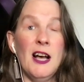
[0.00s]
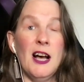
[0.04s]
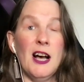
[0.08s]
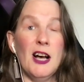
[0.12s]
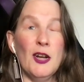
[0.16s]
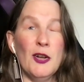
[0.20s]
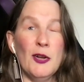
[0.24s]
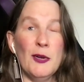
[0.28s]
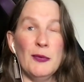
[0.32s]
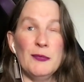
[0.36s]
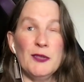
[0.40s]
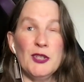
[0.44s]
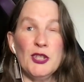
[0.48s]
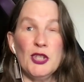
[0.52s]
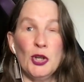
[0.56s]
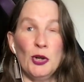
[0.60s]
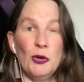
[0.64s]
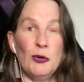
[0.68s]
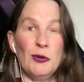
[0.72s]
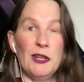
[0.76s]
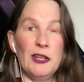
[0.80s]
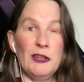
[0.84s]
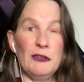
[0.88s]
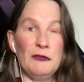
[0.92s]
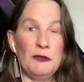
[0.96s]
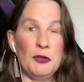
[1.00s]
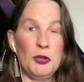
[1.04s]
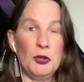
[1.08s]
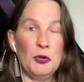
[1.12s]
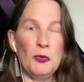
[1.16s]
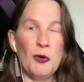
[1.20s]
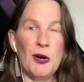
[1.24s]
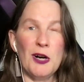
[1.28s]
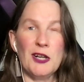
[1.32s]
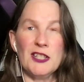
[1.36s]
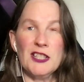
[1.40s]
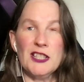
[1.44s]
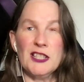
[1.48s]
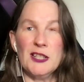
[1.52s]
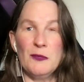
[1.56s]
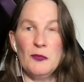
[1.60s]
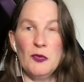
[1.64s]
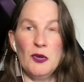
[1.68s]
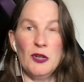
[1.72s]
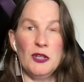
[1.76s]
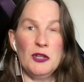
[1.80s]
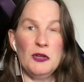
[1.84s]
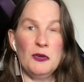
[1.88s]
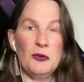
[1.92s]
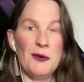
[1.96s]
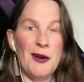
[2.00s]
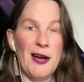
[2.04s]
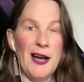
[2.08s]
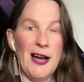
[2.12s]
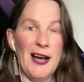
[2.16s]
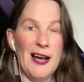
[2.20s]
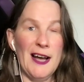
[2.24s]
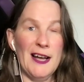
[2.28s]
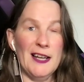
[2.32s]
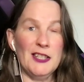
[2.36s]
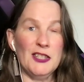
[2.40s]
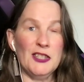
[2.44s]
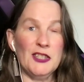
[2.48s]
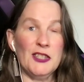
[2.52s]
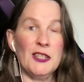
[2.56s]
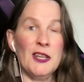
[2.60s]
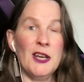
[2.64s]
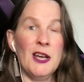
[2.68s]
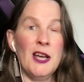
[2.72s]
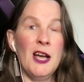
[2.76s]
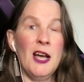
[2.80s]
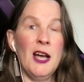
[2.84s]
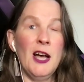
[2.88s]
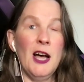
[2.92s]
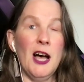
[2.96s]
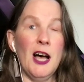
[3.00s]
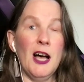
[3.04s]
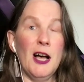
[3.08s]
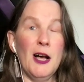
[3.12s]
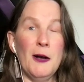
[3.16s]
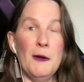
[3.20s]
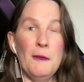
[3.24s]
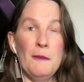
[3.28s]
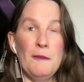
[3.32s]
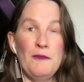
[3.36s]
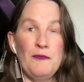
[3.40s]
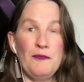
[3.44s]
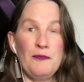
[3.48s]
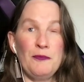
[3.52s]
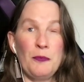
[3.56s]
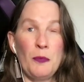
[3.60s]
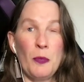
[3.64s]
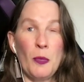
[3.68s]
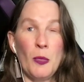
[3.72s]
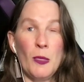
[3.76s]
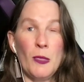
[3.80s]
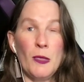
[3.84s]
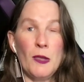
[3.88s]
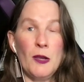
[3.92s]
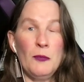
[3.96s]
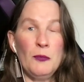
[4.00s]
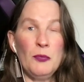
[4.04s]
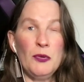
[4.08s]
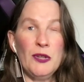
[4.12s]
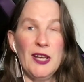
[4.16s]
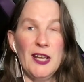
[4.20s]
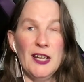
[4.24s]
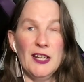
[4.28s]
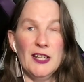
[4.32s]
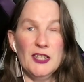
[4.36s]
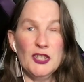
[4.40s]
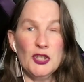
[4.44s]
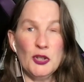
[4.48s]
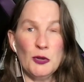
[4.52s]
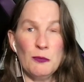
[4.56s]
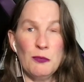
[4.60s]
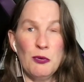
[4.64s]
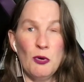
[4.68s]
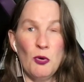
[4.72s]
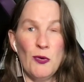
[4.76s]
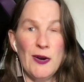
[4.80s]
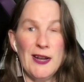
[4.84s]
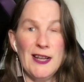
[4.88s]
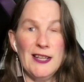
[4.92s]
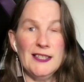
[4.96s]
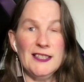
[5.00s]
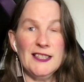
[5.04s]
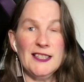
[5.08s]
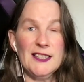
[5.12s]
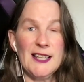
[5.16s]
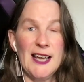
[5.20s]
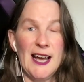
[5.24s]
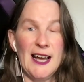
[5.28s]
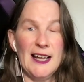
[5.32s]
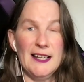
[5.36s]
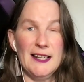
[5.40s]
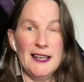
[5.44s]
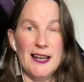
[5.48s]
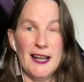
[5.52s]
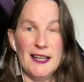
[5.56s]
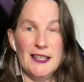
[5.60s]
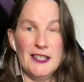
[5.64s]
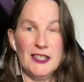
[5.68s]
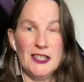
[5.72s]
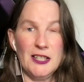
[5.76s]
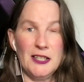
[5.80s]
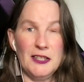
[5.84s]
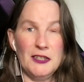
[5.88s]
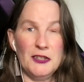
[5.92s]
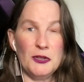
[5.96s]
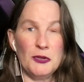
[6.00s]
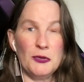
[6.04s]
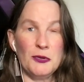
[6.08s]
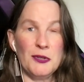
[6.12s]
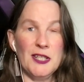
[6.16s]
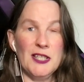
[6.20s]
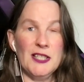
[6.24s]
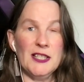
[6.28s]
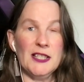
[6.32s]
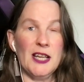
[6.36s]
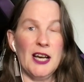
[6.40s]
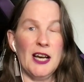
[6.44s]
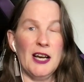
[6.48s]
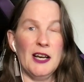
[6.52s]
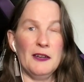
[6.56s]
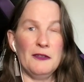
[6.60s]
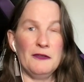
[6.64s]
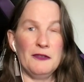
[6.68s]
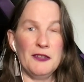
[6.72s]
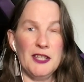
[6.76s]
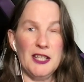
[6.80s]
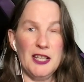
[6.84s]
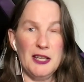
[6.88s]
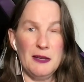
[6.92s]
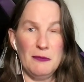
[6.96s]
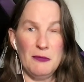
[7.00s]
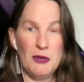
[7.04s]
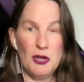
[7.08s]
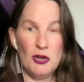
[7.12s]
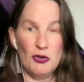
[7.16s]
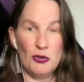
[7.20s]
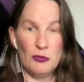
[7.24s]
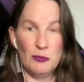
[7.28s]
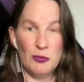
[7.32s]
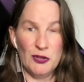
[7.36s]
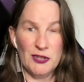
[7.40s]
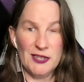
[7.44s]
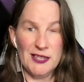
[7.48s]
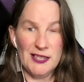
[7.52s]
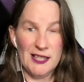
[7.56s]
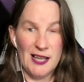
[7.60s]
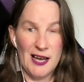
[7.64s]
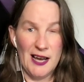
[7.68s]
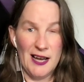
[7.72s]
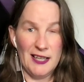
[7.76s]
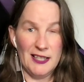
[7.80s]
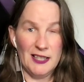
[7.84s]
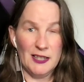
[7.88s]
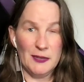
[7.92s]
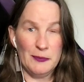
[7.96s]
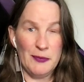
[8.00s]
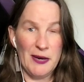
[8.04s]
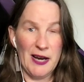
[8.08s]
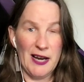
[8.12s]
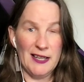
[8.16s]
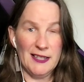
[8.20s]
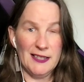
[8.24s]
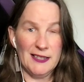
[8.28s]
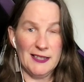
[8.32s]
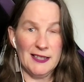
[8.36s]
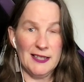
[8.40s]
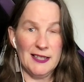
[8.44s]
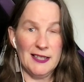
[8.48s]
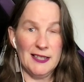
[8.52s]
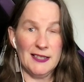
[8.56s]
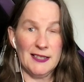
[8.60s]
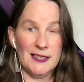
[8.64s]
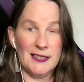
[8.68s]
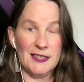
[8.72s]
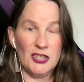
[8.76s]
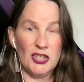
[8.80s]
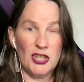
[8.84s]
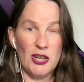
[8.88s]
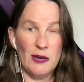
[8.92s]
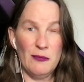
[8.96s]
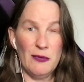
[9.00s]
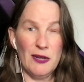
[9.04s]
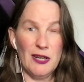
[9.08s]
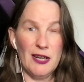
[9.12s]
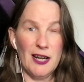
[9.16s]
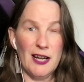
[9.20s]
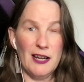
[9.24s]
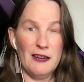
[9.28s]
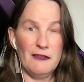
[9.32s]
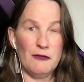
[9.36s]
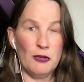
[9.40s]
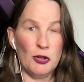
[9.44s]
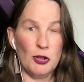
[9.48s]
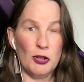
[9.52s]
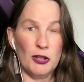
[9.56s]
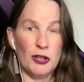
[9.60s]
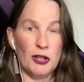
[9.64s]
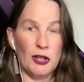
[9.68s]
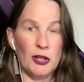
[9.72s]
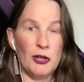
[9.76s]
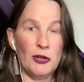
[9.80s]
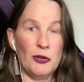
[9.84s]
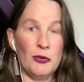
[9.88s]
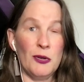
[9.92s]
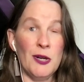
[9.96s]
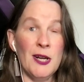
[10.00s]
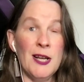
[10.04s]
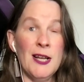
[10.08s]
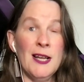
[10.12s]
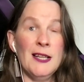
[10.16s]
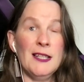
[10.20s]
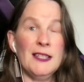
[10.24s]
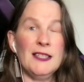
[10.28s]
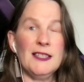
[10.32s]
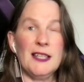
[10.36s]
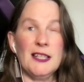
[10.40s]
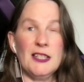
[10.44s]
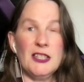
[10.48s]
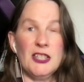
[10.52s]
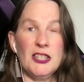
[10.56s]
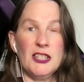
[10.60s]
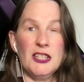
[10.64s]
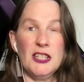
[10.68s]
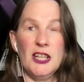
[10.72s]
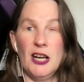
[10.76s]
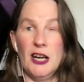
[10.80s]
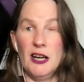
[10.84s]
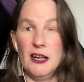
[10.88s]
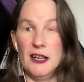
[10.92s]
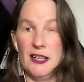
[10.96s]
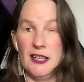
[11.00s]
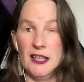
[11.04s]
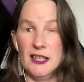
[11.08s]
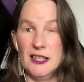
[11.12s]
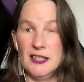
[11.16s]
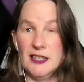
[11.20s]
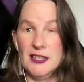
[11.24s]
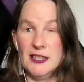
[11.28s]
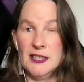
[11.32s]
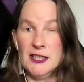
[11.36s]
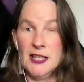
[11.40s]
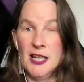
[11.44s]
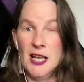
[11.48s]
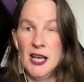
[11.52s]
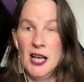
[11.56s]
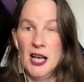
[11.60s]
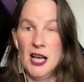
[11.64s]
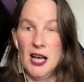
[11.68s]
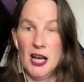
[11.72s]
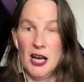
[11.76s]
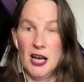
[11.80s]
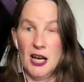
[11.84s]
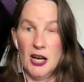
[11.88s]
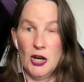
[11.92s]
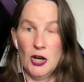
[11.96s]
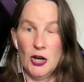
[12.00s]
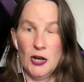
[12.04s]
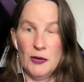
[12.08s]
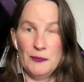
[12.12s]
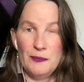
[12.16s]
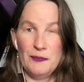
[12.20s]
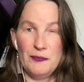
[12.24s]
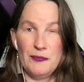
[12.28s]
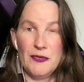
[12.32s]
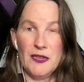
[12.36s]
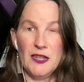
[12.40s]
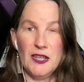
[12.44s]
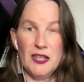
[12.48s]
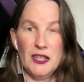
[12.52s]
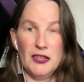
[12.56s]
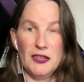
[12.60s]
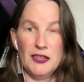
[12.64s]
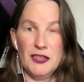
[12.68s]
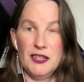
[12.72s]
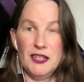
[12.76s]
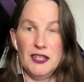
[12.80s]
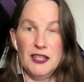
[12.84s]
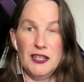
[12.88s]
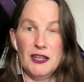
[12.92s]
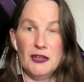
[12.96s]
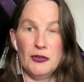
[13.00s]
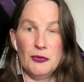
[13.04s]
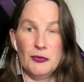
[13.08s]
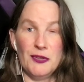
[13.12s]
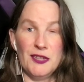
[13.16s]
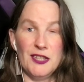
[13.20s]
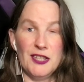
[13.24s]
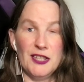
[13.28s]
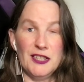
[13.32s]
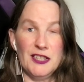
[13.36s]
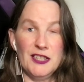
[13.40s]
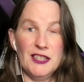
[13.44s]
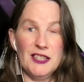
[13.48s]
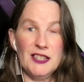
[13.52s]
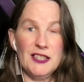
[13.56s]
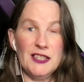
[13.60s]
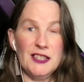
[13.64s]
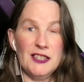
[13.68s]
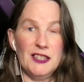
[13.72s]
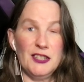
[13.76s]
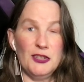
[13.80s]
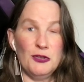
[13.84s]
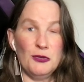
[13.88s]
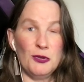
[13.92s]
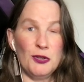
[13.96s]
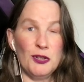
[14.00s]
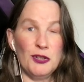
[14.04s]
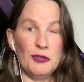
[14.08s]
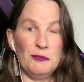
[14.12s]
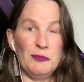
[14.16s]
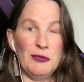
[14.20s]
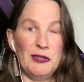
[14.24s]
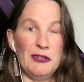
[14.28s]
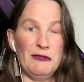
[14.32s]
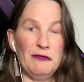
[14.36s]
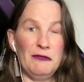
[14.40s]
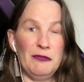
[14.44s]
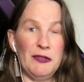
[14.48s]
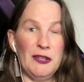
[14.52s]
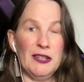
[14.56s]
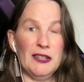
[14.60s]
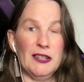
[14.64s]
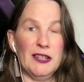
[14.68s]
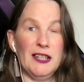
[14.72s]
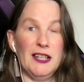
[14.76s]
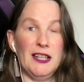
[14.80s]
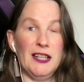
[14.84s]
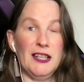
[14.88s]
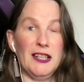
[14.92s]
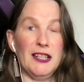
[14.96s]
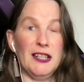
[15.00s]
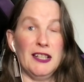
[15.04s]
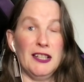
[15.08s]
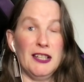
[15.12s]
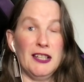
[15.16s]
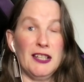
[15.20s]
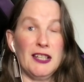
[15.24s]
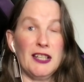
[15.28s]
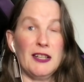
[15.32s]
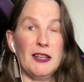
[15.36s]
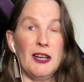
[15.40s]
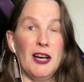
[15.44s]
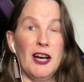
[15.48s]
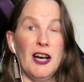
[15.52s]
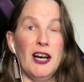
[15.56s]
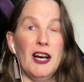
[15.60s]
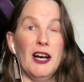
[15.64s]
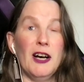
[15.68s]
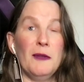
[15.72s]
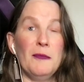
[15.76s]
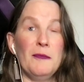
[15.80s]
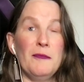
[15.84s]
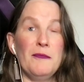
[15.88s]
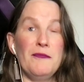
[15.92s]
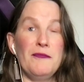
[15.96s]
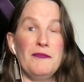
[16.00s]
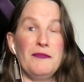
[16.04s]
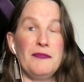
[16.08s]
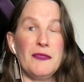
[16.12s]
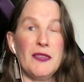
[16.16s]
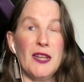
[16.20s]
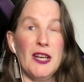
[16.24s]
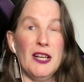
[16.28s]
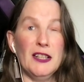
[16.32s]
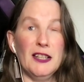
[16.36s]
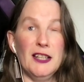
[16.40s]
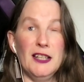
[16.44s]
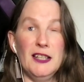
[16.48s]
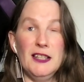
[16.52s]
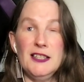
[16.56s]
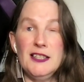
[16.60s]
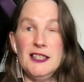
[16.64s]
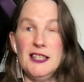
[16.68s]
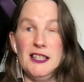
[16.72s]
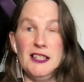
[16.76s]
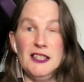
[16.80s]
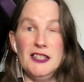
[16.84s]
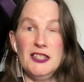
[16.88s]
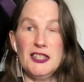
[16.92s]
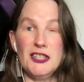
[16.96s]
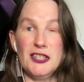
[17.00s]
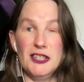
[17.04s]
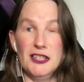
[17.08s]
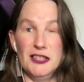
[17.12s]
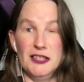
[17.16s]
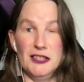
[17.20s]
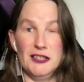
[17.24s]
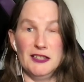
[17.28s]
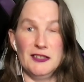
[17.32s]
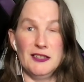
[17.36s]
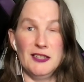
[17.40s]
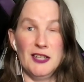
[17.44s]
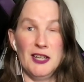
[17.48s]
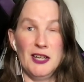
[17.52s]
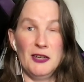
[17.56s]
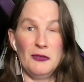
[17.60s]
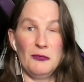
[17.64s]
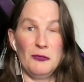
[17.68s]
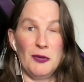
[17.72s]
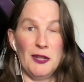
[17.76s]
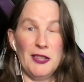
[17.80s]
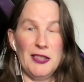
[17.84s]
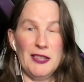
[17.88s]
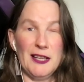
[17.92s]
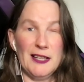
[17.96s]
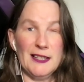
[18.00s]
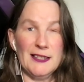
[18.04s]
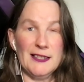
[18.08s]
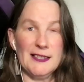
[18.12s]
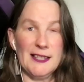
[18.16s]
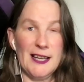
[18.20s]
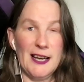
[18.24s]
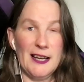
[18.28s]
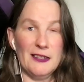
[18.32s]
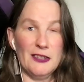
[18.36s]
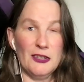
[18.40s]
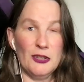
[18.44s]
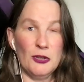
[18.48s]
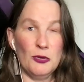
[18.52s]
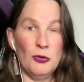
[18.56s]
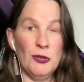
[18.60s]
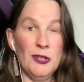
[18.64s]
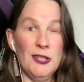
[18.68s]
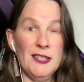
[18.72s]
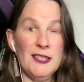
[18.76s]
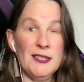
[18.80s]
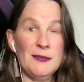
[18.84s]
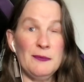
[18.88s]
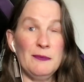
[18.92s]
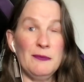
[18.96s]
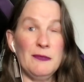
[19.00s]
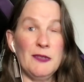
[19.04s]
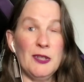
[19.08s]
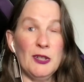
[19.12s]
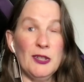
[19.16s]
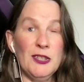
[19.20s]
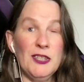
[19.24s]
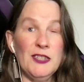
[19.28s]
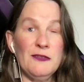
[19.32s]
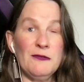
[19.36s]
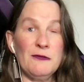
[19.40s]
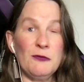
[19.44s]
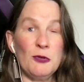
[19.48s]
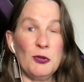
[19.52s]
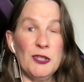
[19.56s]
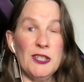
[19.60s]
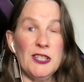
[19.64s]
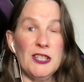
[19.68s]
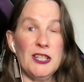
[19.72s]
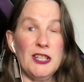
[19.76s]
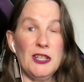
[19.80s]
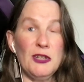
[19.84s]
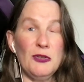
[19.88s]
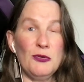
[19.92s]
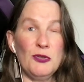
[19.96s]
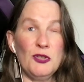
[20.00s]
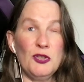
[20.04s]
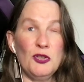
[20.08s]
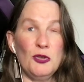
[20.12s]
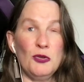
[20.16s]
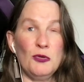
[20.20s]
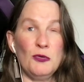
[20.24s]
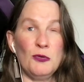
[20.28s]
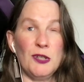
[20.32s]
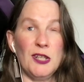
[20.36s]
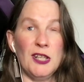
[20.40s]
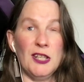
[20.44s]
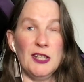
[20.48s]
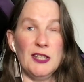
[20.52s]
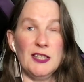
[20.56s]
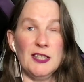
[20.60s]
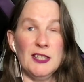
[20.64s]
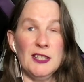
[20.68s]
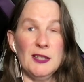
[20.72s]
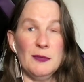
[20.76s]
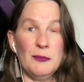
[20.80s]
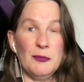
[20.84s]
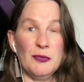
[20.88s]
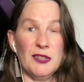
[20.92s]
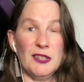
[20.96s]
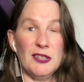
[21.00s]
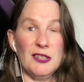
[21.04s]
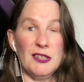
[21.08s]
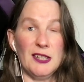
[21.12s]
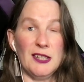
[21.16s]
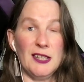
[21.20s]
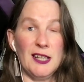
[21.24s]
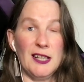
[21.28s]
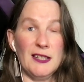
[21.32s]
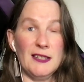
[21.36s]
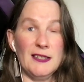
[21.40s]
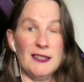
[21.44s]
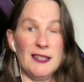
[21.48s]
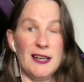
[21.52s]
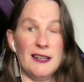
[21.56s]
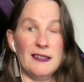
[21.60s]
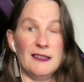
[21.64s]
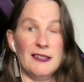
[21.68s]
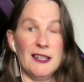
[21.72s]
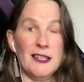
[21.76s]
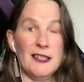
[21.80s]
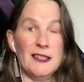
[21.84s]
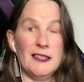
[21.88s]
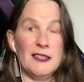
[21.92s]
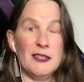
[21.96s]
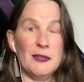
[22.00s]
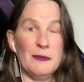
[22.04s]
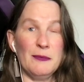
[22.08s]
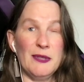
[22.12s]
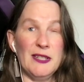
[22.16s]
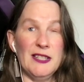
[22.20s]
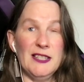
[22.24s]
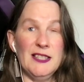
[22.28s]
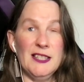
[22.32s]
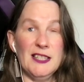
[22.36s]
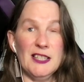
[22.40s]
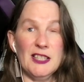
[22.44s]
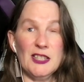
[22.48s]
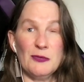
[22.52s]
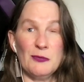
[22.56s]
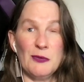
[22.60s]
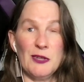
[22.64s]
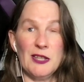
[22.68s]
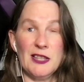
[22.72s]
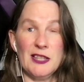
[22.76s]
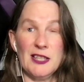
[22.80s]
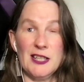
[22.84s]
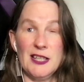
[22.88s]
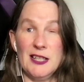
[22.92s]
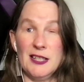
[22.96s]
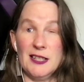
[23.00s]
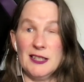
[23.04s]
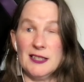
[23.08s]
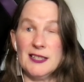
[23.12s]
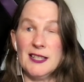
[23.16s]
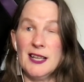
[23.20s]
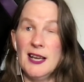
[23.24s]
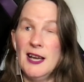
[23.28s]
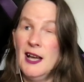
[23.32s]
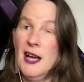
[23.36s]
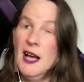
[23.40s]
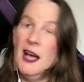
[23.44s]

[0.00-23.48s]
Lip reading: So if you are someone who has planets or points at 19 degrees of the mutable signs, Pisces, Gemini, Virgo, Sagittarius, this you could be feeling a little tension with that Saturn, or it's forcing you to get disciplined and get down into business with things,